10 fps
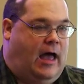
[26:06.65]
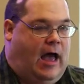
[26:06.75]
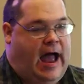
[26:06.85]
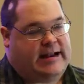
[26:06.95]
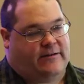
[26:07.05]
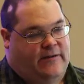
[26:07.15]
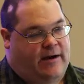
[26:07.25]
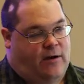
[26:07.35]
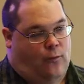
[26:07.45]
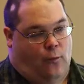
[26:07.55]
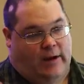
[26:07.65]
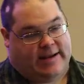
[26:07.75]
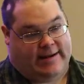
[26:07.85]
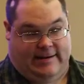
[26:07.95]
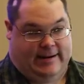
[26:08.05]
I need to figure out what
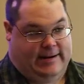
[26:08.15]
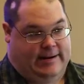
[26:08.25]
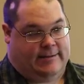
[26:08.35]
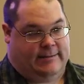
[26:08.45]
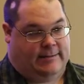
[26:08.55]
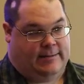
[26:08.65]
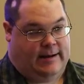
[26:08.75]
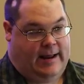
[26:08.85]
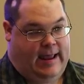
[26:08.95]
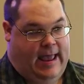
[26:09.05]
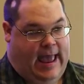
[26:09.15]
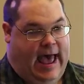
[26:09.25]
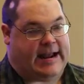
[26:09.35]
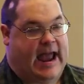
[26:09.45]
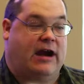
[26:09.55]
data they need, how
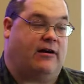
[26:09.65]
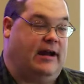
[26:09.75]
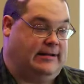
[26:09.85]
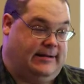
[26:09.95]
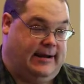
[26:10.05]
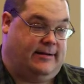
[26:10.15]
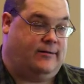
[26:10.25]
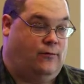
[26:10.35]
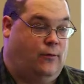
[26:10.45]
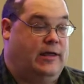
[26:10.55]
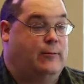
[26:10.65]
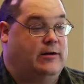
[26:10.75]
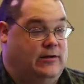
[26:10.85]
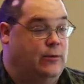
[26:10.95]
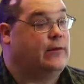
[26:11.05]
to aggregate the data, what they want
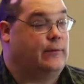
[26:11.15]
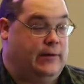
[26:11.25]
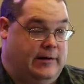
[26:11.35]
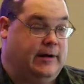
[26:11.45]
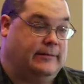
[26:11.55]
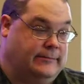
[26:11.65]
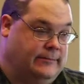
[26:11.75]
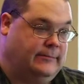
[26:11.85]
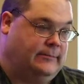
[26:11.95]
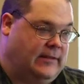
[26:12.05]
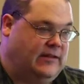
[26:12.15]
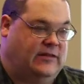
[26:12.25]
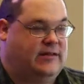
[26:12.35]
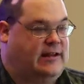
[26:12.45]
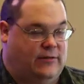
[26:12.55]
to do with it when they're done. Because
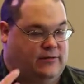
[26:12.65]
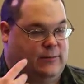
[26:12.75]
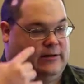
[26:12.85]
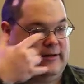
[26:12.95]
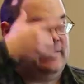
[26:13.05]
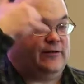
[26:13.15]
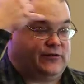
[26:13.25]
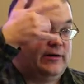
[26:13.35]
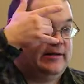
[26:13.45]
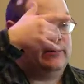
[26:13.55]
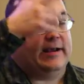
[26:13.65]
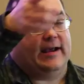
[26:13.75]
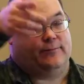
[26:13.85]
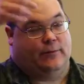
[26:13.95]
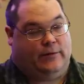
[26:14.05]
usually they don't just want to look at it on a screen. They want to
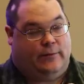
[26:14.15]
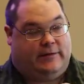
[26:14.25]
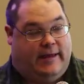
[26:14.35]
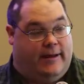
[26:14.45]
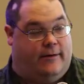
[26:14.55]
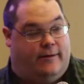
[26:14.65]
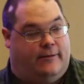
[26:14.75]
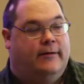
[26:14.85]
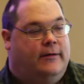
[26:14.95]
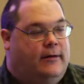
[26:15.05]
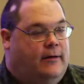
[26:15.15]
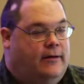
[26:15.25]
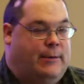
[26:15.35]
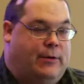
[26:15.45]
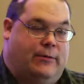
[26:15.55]
export it to Excel.
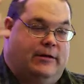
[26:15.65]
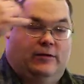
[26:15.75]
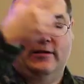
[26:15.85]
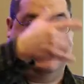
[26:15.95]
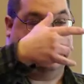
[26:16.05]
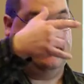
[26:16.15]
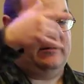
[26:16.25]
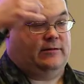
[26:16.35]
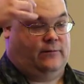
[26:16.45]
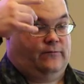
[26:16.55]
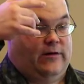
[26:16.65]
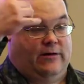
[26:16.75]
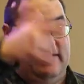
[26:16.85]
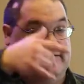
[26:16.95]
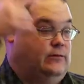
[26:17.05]
They might want to use the data to figure
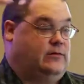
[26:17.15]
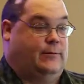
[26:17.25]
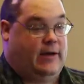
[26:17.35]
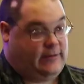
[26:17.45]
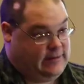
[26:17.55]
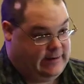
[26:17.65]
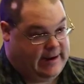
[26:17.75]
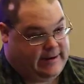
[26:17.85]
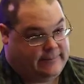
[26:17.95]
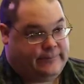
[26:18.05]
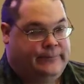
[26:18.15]
out to do something else in the data.